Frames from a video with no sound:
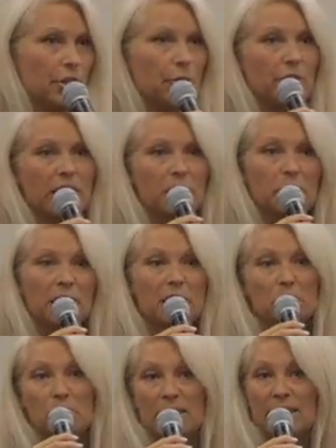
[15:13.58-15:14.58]
You think
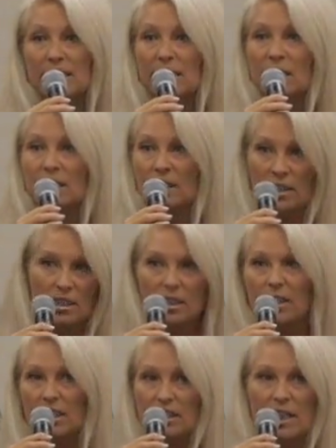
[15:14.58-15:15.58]
being busy
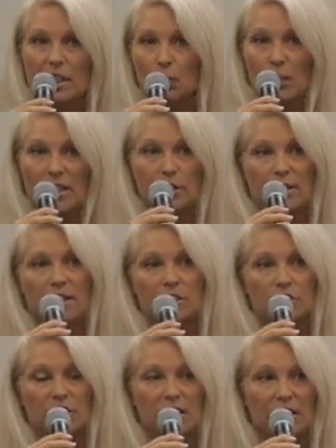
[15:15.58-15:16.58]
can take away your
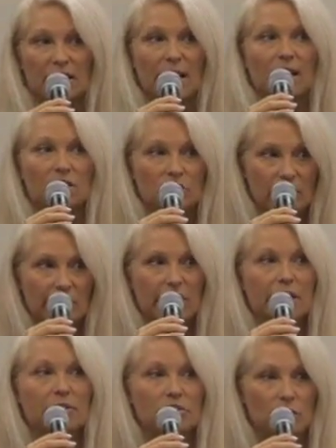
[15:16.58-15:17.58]
energy, it actually
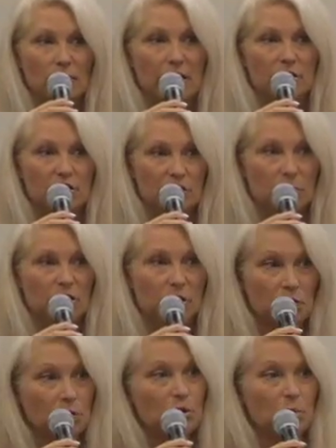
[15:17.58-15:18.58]
gives you energy when
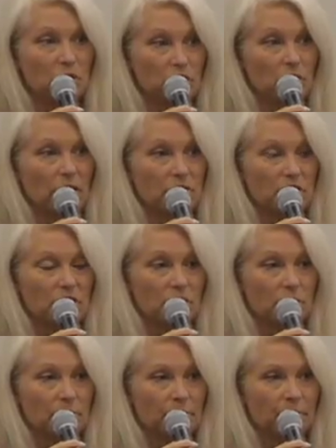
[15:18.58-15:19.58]
you do what you love to
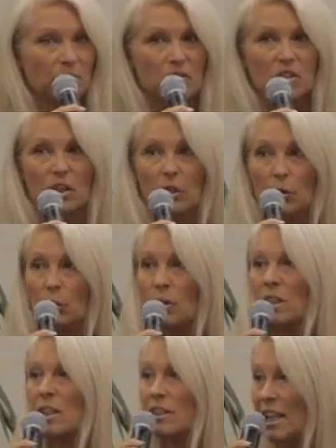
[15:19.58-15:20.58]
do. So
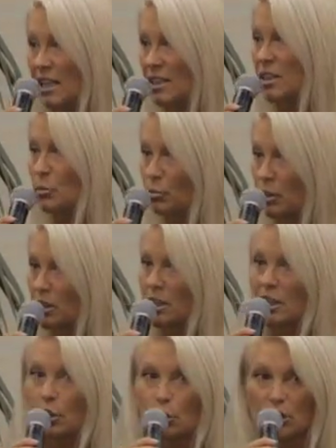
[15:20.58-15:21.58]
that is a
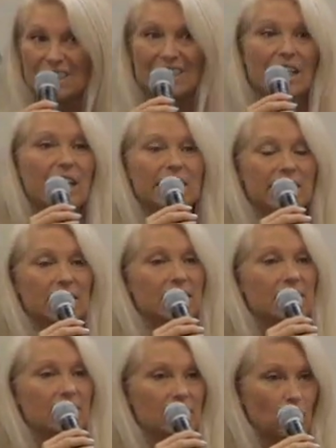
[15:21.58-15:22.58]
really good
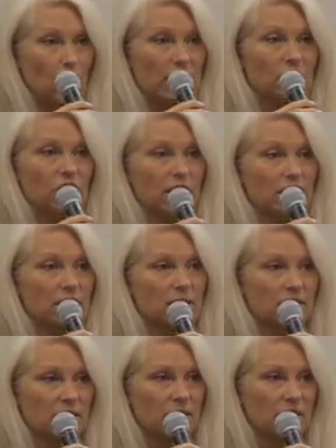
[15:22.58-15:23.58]
guidance question.
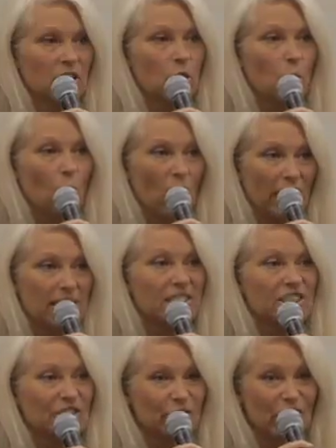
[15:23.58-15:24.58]
What
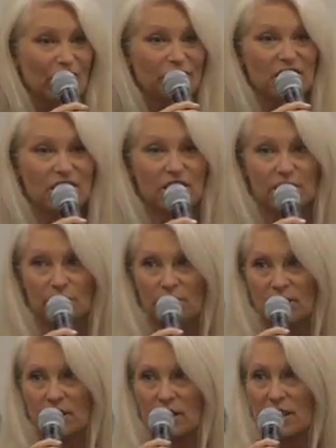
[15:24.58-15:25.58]
do you love to do?
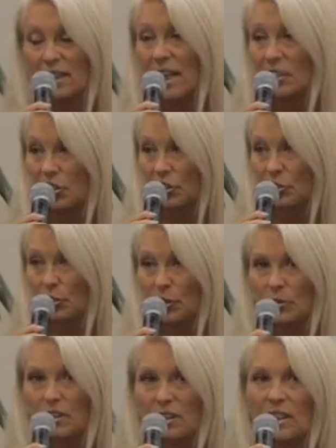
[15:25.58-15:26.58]
Because that's your
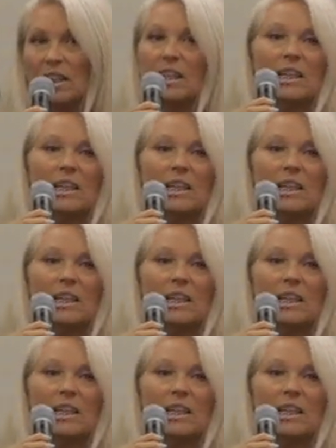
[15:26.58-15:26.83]
truth. And